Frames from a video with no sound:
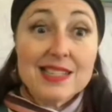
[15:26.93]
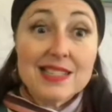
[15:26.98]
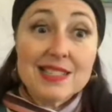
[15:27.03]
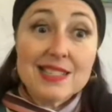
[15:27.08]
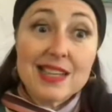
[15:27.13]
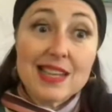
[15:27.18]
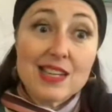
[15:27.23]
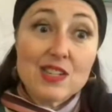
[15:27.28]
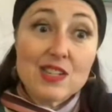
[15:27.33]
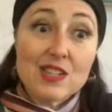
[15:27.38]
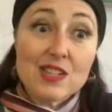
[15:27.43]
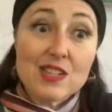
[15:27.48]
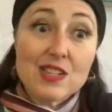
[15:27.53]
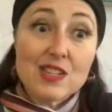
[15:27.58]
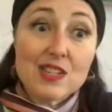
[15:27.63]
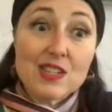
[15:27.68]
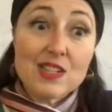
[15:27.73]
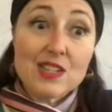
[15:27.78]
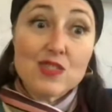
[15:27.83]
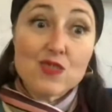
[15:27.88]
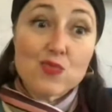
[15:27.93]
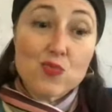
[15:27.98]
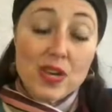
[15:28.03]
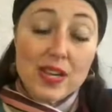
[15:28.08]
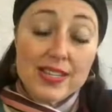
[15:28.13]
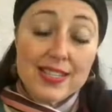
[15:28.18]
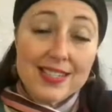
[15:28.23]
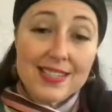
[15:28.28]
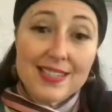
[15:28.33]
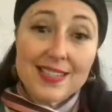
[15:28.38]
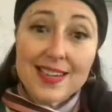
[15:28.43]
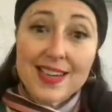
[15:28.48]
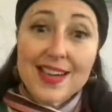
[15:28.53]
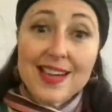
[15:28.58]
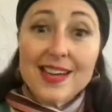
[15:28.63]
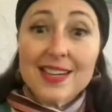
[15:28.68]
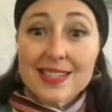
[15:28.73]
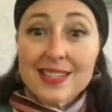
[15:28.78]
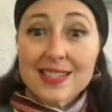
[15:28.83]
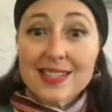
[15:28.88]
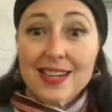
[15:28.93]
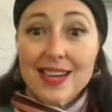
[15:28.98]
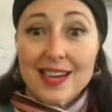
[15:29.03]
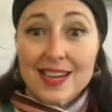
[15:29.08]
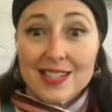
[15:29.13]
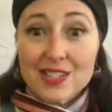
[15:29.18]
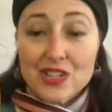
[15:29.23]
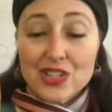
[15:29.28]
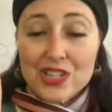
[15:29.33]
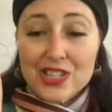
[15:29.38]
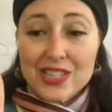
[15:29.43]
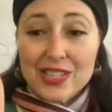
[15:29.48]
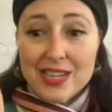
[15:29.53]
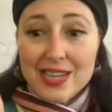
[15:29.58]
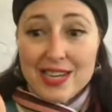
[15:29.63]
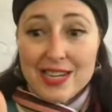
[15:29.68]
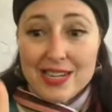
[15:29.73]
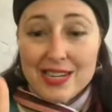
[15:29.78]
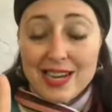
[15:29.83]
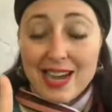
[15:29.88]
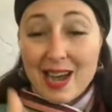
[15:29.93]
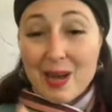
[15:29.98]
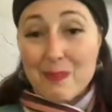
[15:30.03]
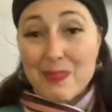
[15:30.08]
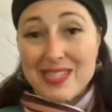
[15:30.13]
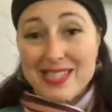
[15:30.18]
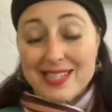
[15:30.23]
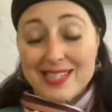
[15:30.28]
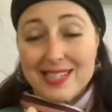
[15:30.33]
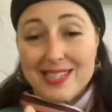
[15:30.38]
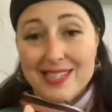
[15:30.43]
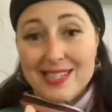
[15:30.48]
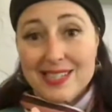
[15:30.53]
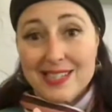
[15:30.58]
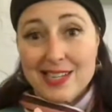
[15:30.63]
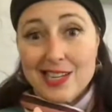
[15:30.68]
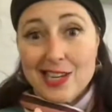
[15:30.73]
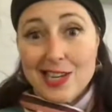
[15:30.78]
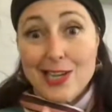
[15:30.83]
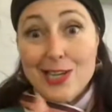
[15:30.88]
Stage one, unconscious incompetence.